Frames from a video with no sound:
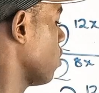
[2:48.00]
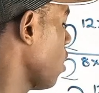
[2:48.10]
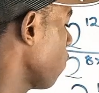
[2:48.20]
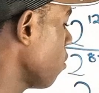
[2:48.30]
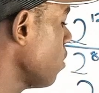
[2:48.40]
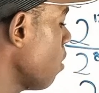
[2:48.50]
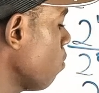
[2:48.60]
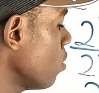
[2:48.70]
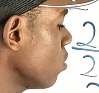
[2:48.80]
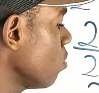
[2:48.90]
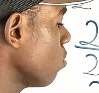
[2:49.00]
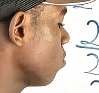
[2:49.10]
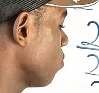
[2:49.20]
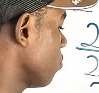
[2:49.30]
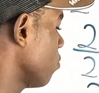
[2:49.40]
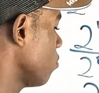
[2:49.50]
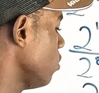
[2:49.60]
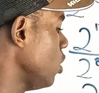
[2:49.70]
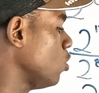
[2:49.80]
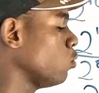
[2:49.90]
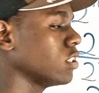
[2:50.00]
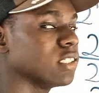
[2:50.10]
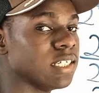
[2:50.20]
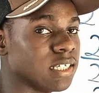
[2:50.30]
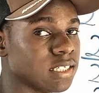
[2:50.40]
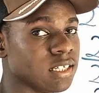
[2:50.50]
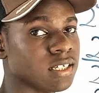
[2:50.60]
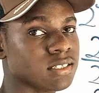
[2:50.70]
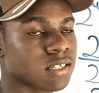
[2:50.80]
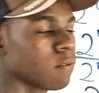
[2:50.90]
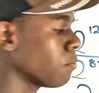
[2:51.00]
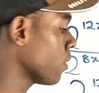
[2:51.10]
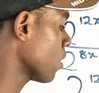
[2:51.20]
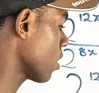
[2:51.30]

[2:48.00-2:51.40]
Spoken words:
So now from here I'm going to equate the index